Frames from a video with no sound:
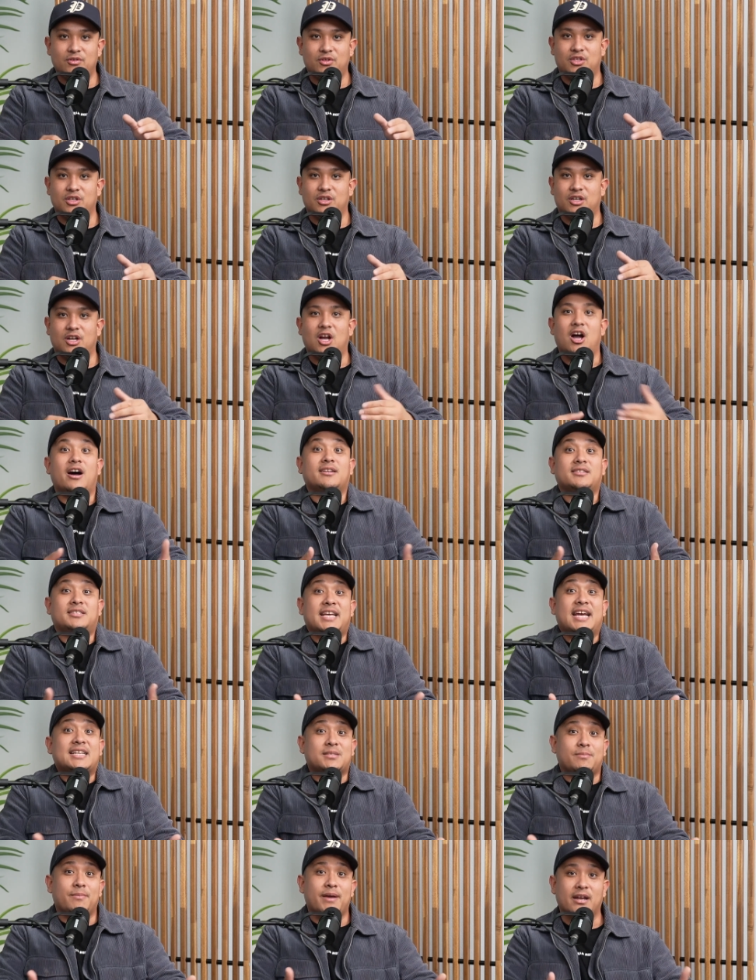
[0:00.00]
The
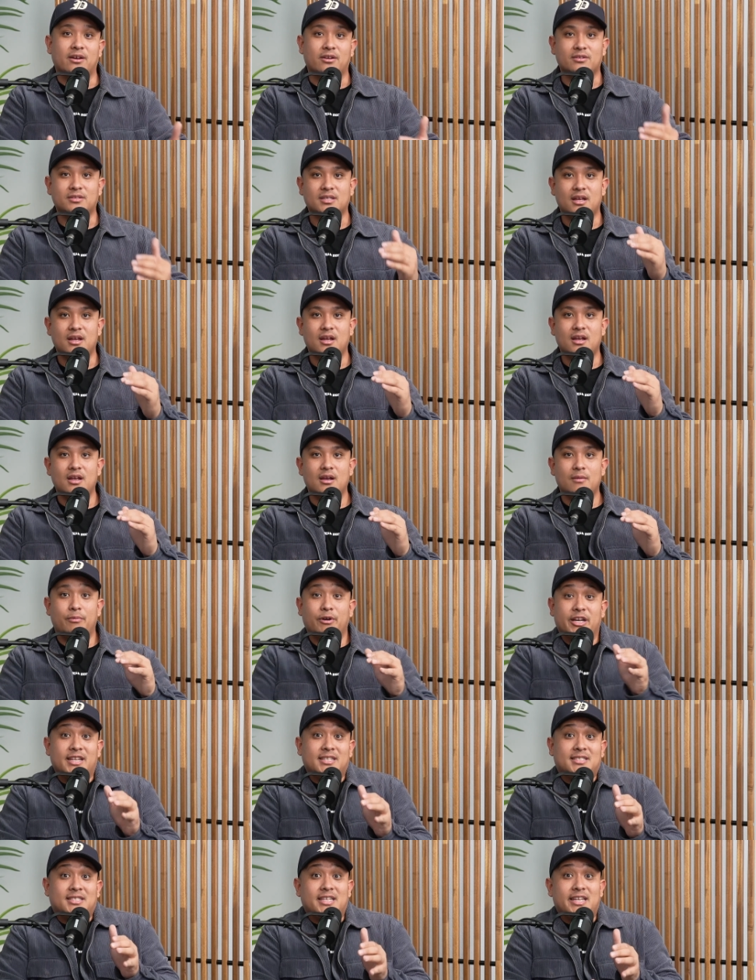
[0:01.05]
context matters, but
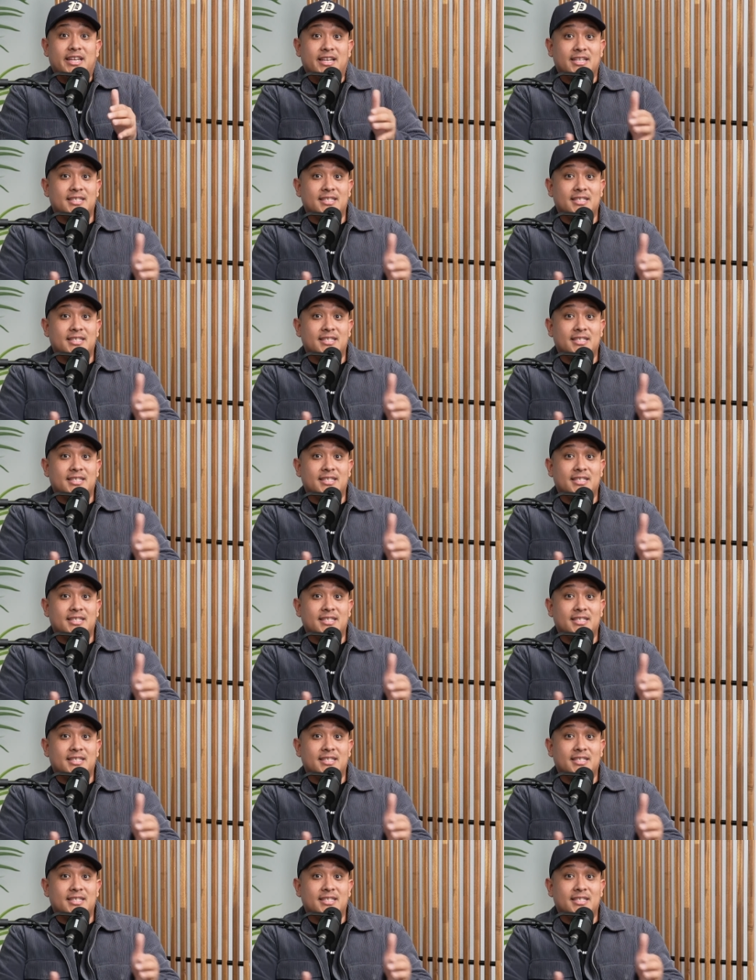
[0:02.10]
it's the